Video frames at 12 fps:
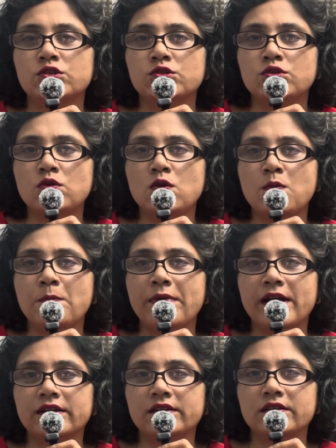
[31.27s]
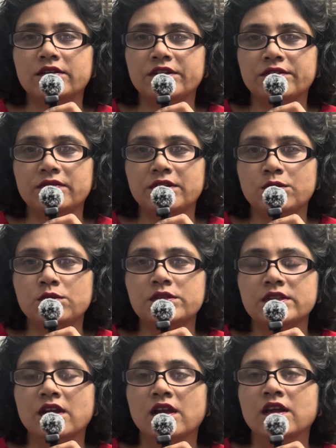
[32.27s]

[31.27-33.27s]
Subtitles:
two pattern reviews,